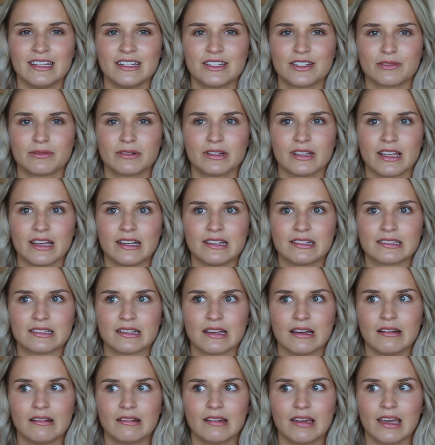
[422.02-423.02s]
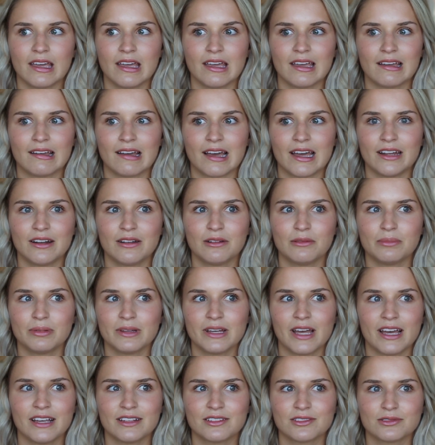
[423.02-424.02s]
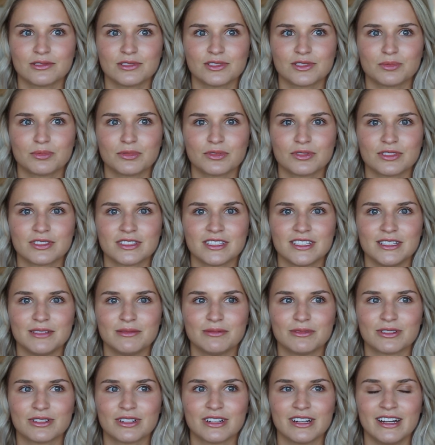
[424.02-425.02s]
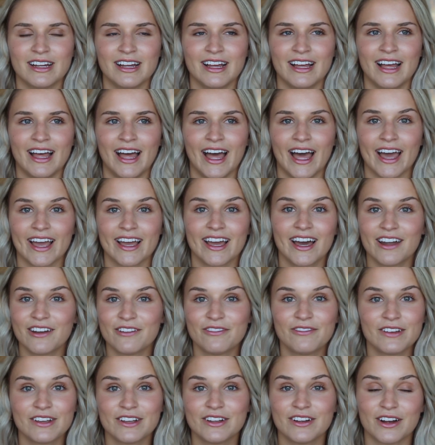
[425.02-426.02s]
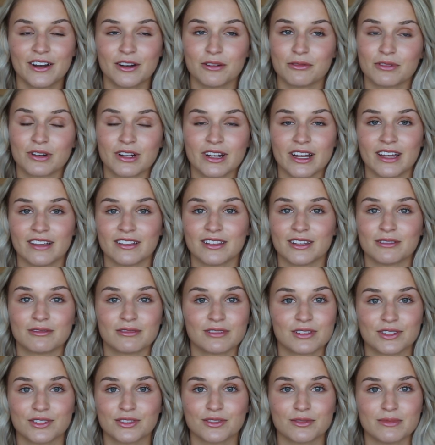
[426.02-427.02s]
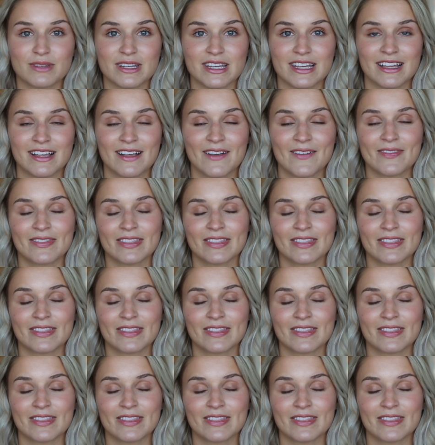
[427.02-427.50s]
to realize, okay, I don't play high school sports anymore. I gotta figure out a workout that works for me.